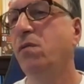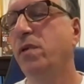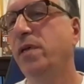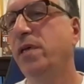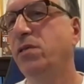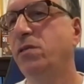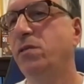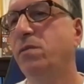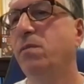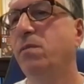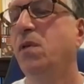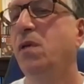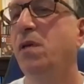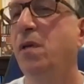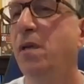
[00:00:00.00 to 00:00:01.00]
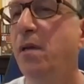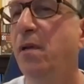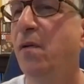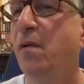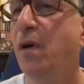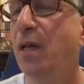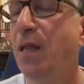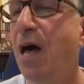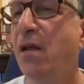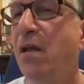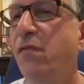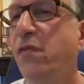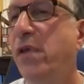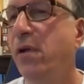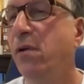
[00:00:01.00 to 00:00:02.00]
it's a lot
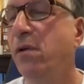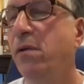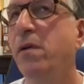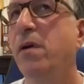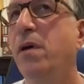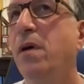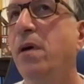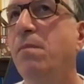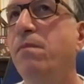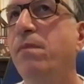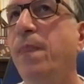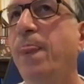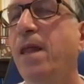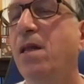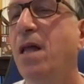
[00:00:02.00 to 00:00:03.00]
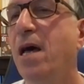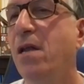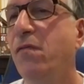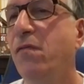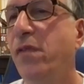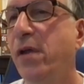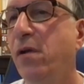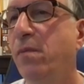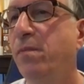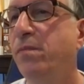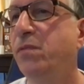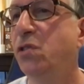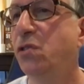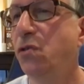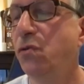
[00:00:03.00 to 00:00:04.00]
of their
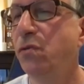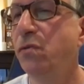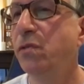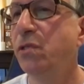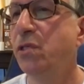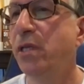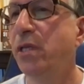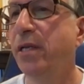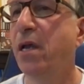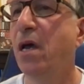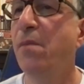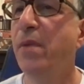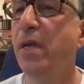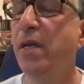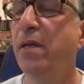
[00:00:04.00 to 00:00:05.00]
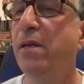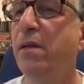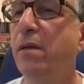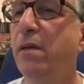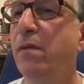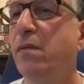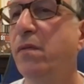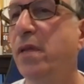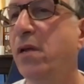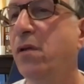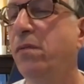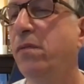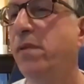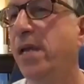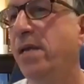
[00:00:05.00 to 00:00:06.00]
students that come in,
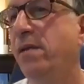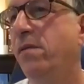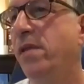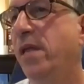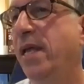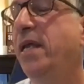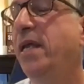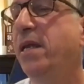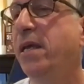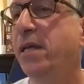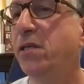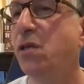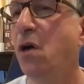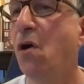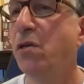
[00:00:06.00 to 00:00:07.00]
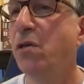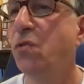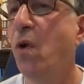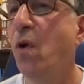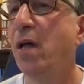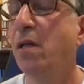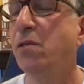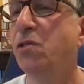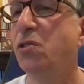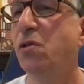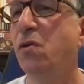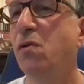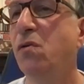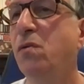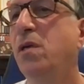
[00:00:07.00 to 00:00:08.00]
they need a guitar as well.
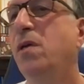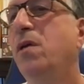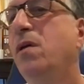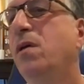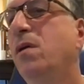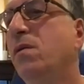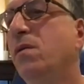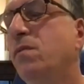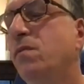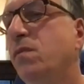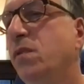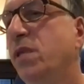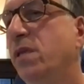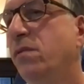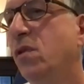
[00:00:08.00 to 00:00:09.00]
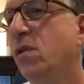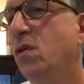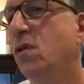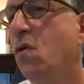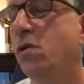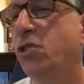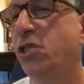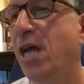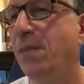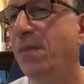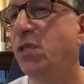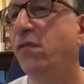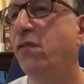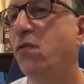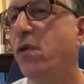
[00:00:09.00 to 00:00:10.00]
So the local shops
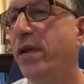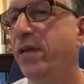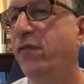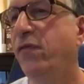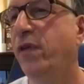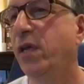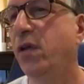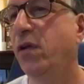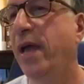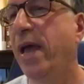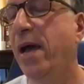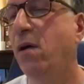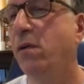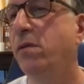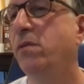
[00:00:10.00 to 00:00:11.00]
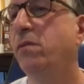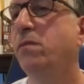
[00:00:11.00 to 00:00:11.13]
have already figured out,